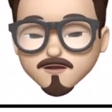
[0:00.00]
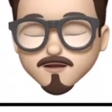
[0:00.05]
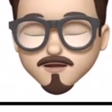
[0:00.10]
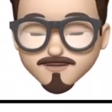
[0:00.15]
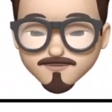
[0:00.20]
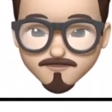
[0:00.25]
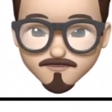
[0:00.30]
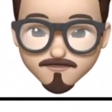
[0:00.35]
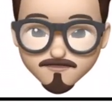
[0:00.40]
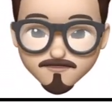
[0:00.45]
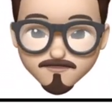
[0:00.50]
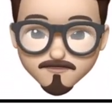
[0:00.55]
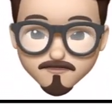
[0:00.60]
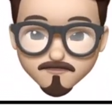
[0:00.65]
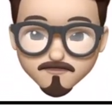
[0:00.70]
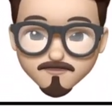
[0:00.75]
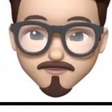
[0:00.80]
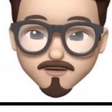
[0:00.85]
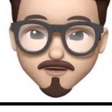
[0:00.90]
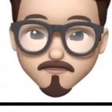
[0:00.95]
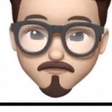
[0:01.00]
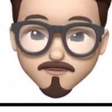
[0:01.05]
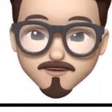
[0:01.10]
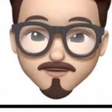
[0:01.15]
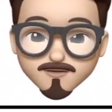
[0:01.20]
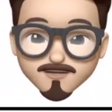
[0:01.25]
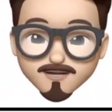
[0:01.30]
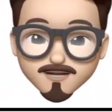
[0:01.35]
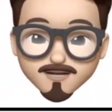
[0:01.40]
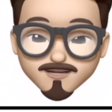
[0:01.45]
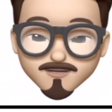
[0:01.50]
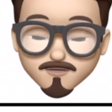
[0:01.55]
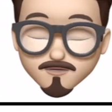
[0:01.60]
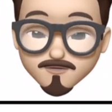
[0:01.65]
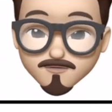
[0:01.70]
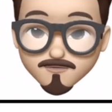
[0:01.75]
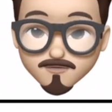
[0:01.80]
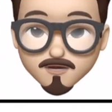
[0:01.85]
So you would really want to take your